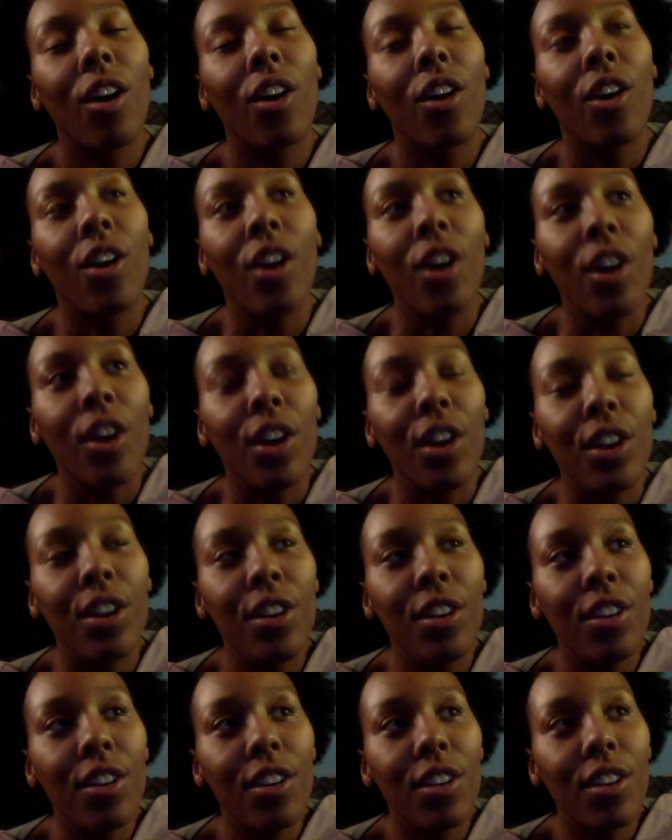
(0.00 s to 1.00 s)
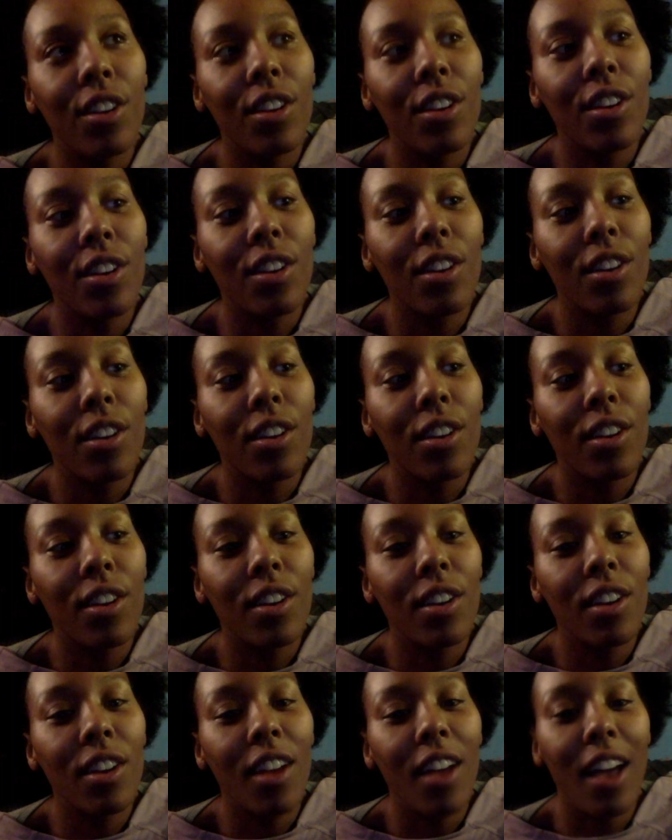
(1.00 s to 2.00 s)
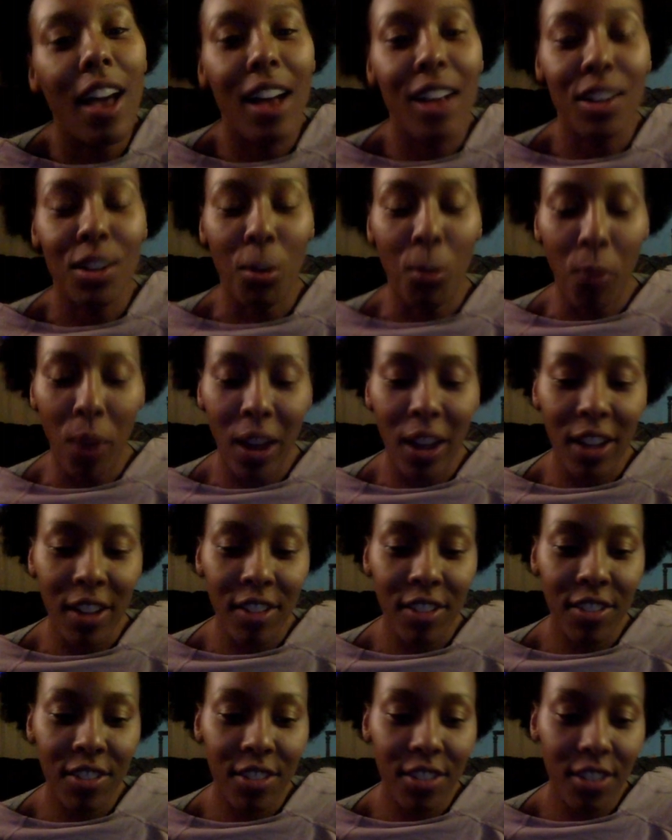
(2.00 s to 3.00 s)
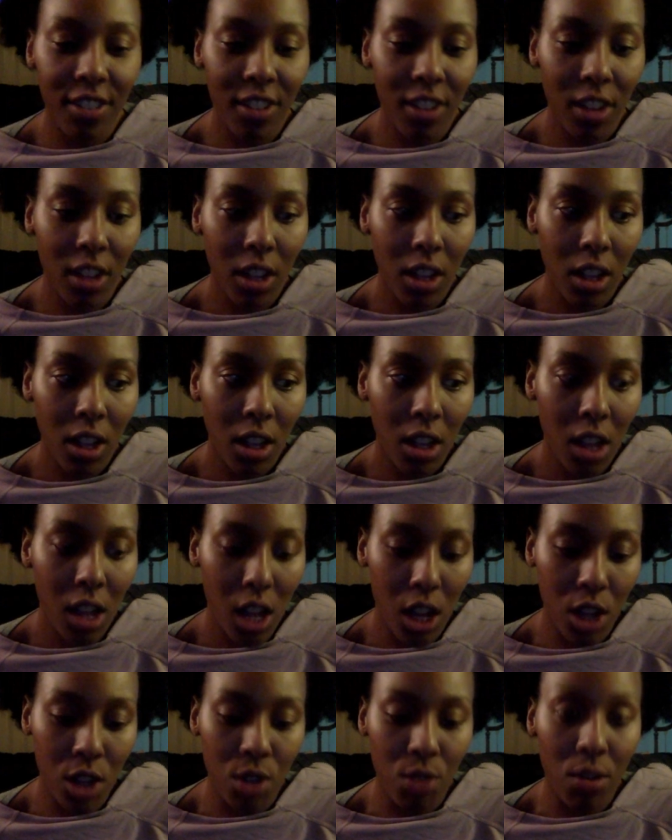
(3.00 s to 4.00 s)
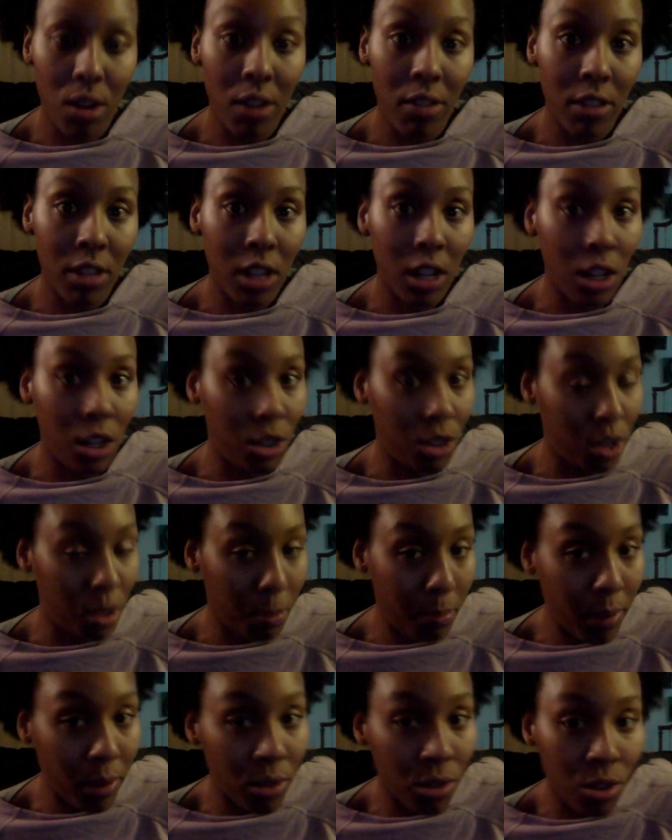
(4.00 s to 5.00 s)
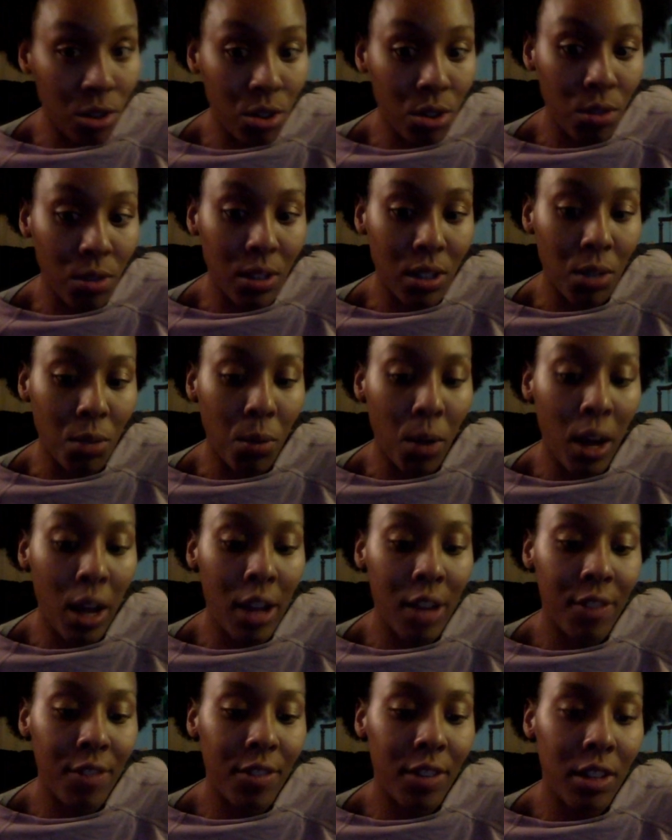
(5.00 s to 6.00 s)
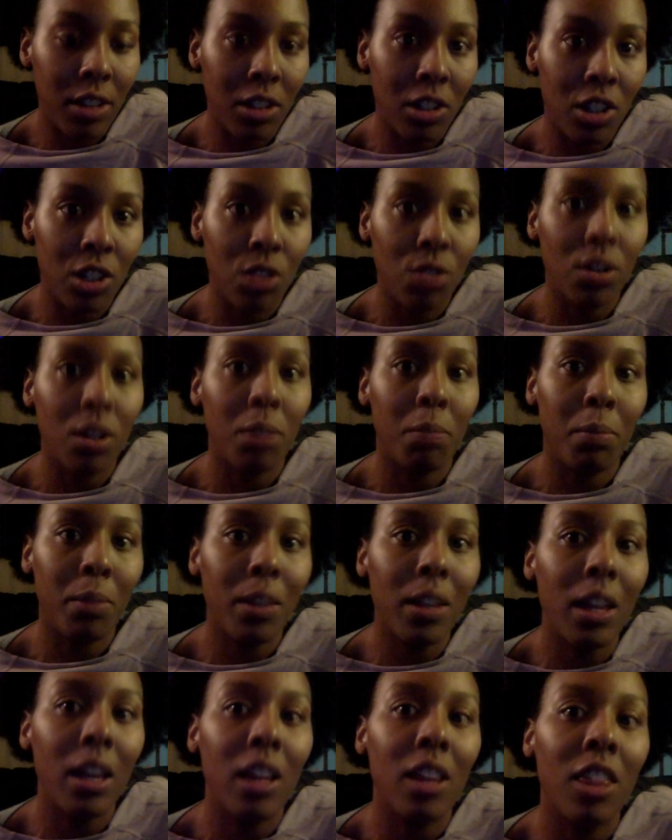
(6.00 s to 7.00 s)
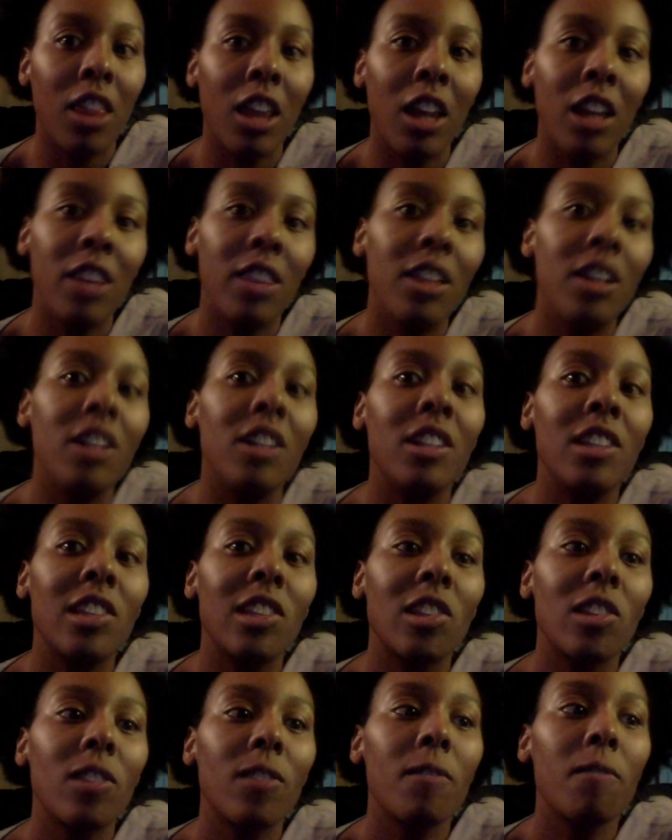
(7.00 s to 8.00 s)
good as a wife and do everything you're supposed to do as a wife and still get played like this?